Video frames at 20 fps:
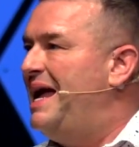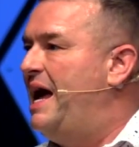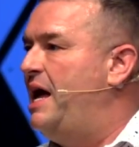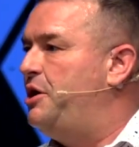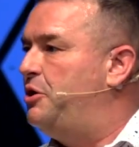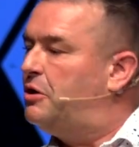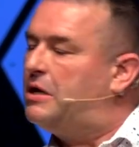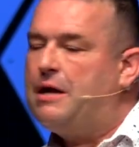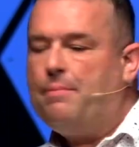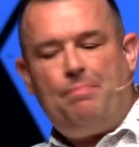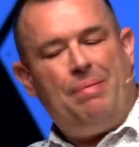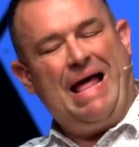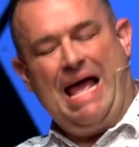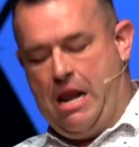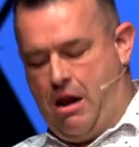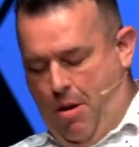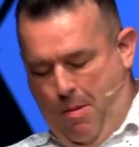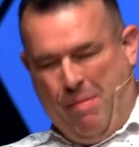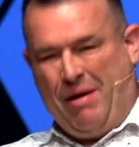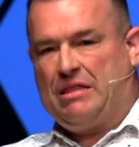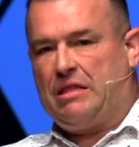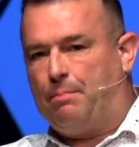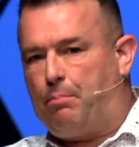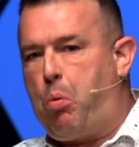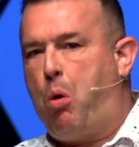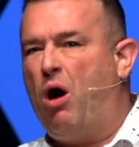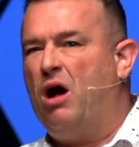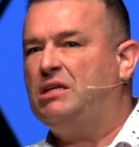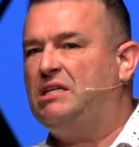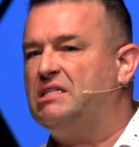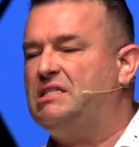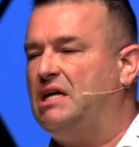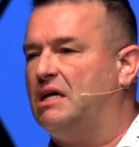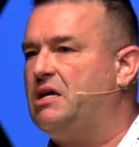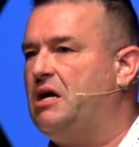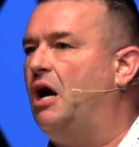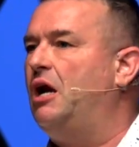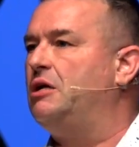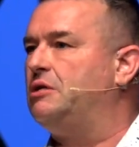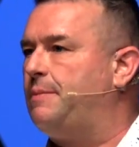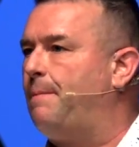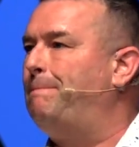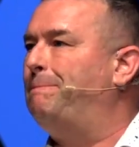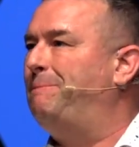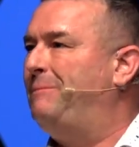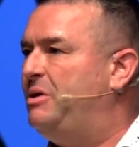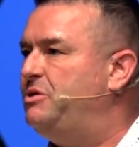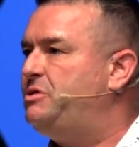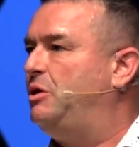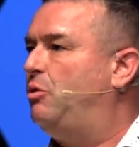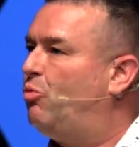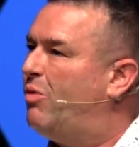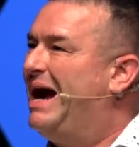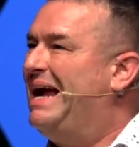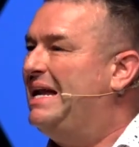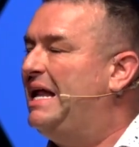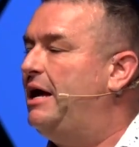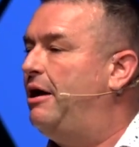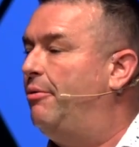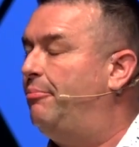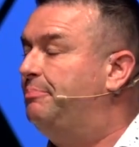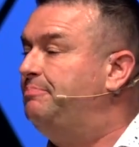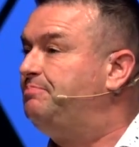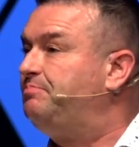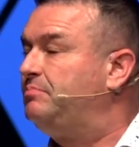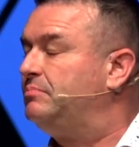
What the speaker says: And you're complaining about the process that God is using right now